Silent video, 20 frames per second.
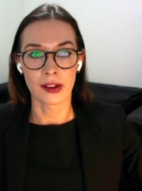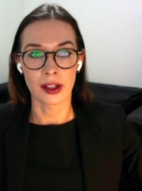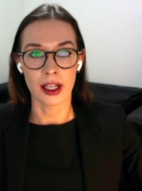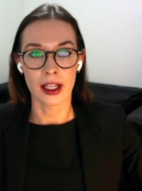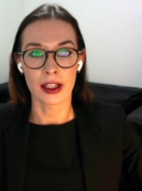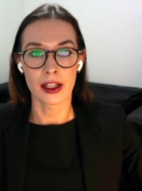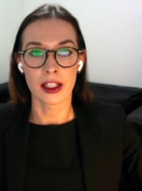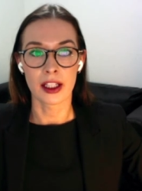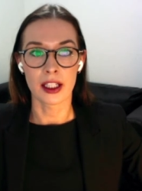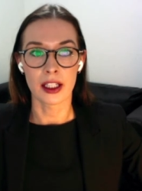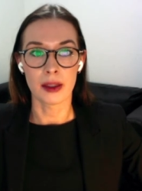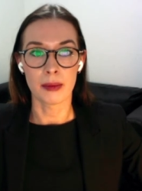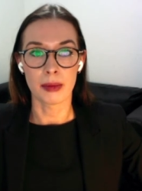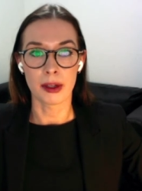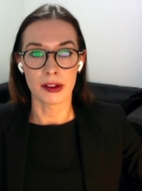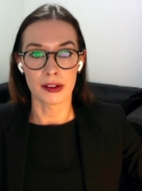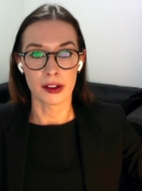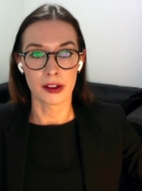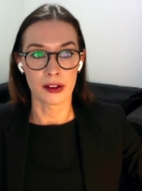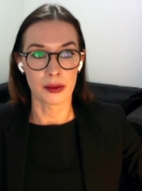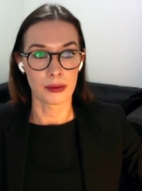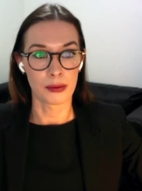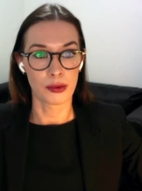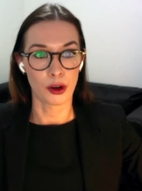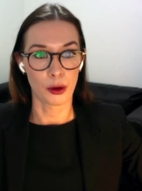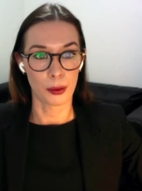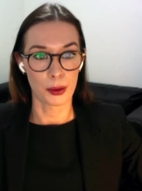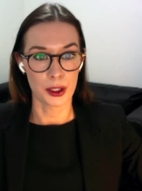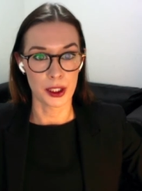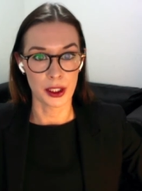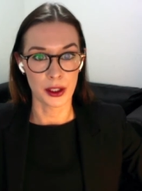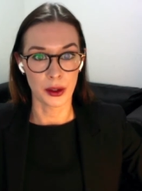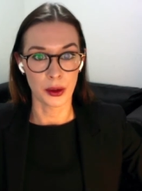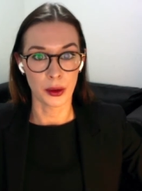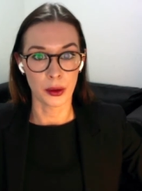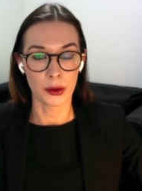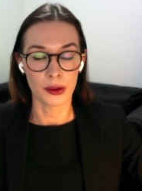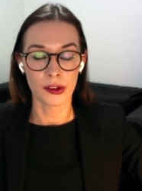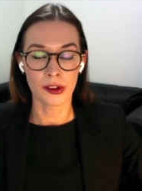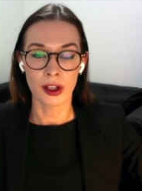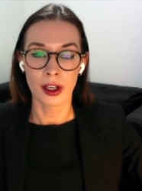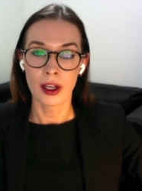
in the business and property courts